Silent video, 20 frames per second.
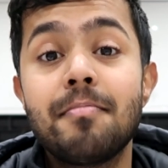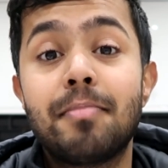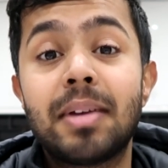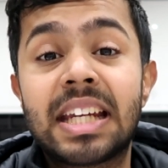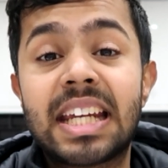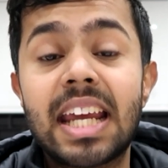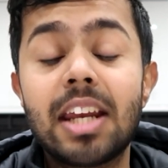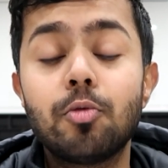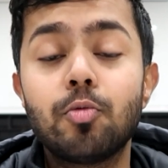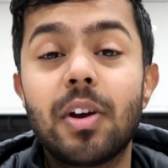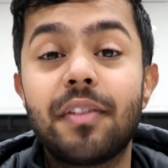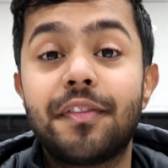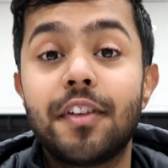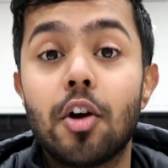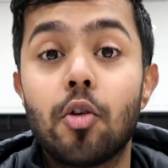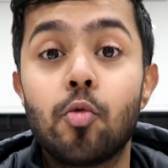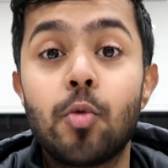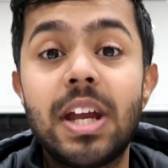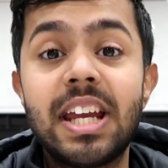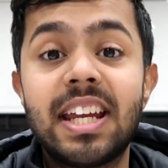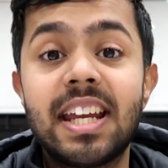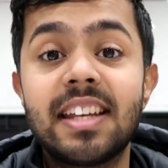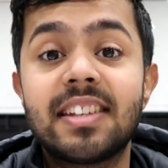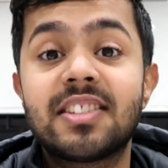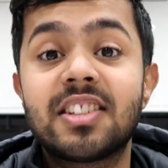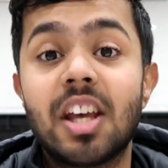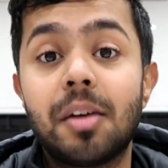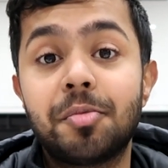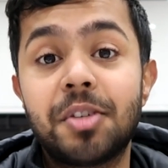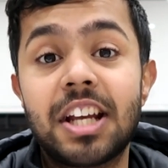begin with your
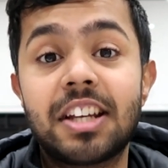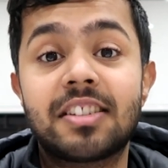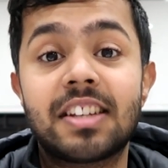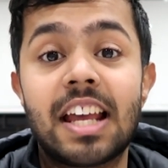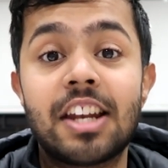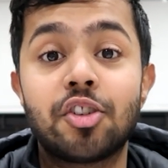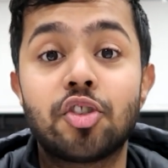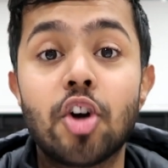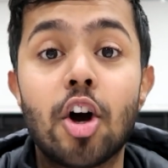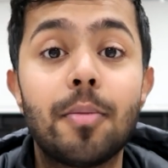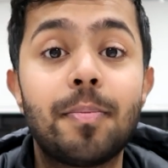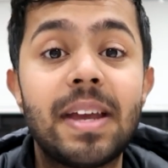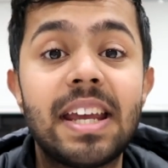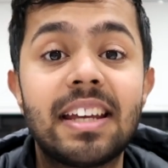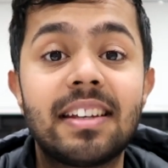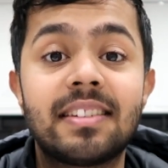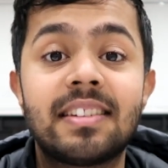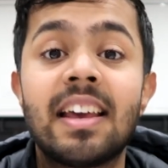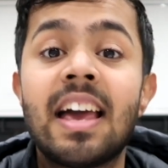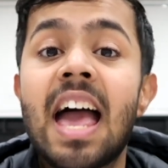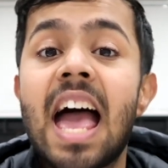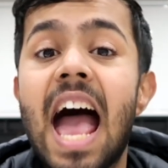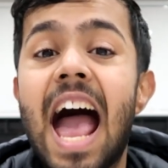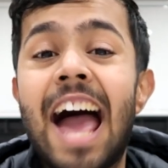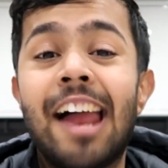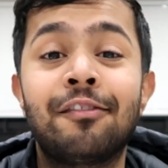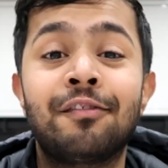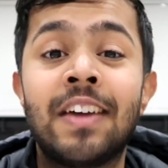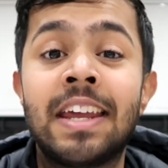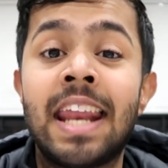weakest subjects and topics
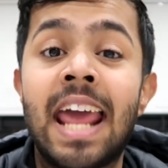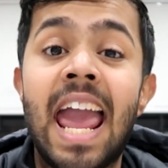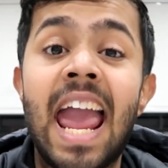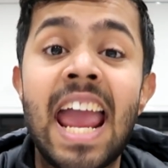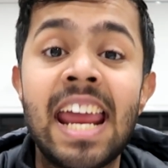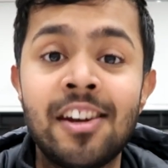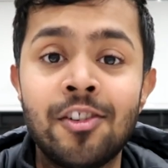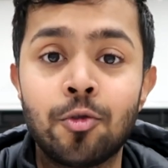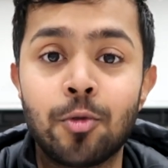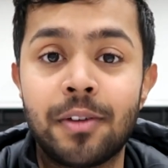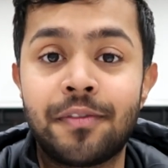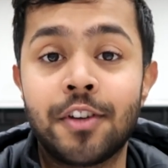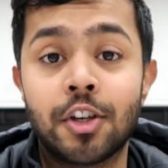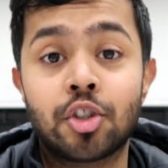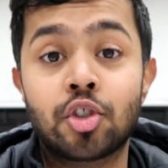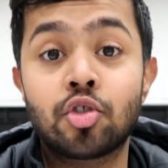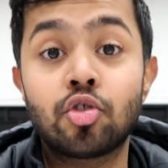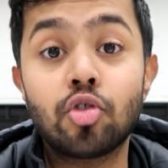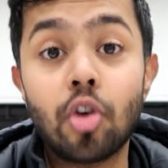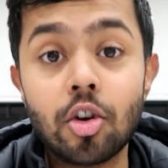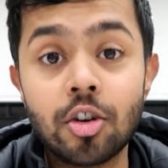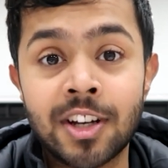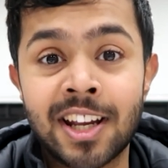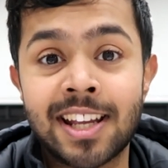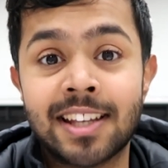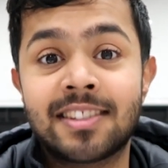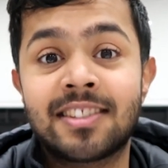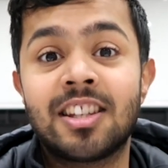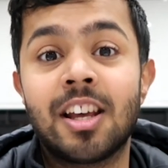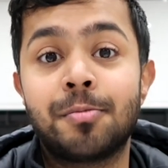and then end with your
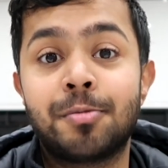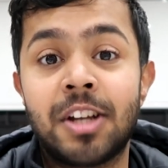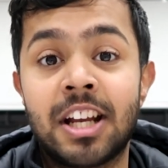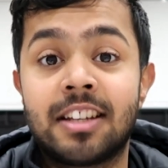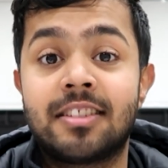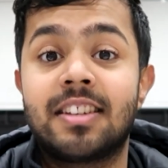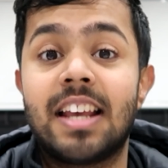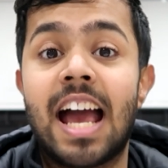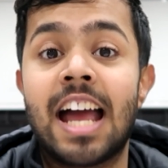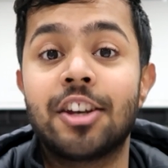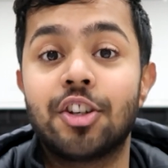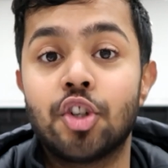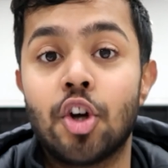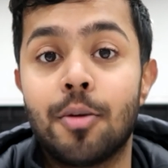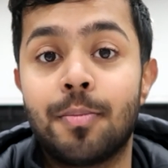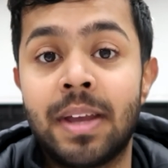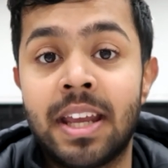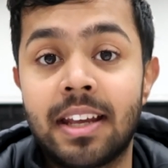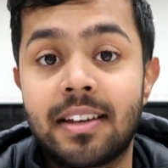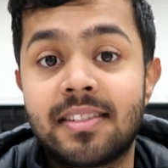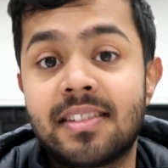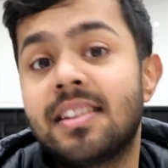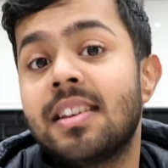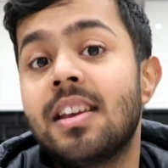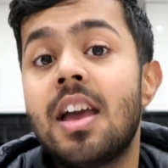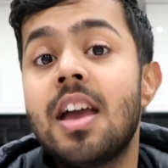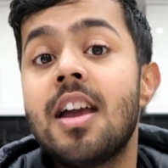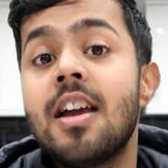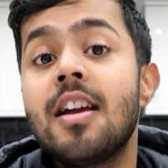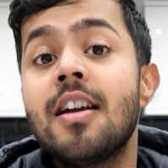strongest subjects and topics.
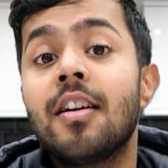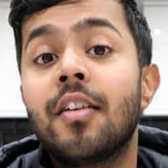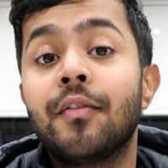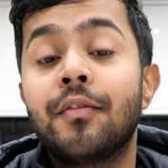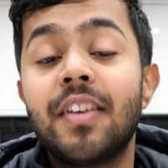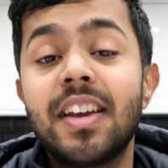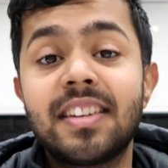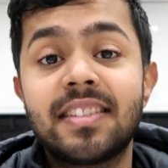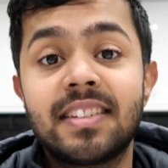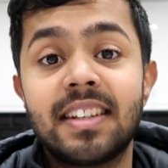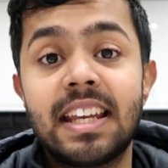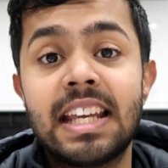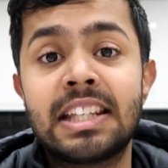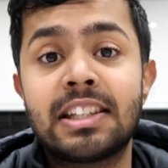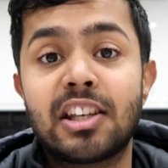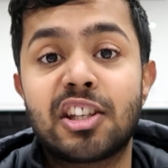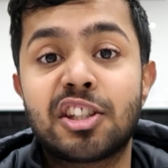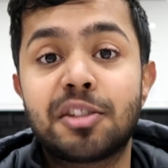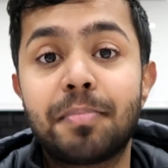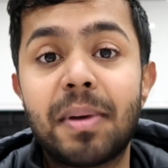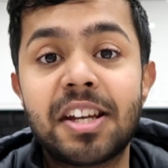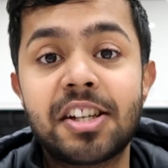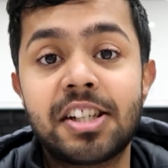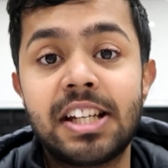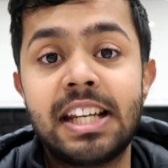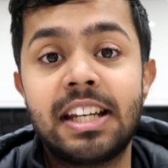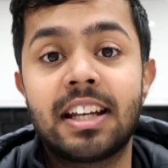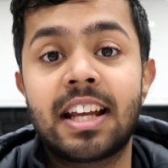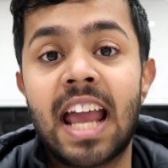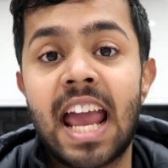This is
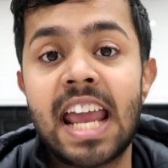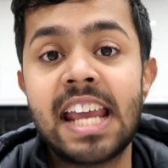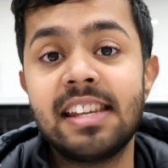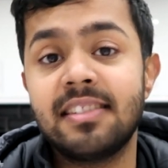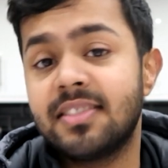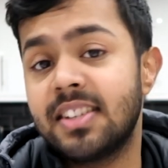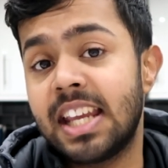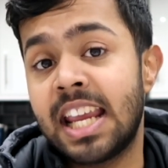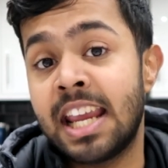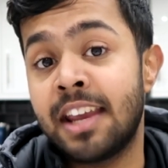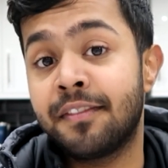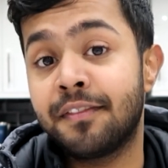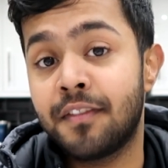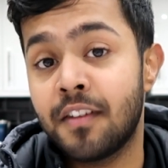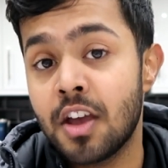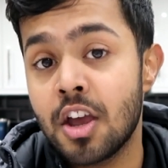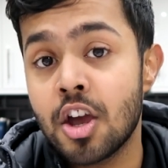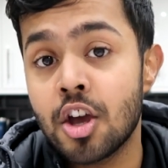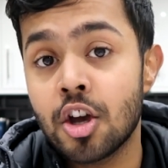especially the case if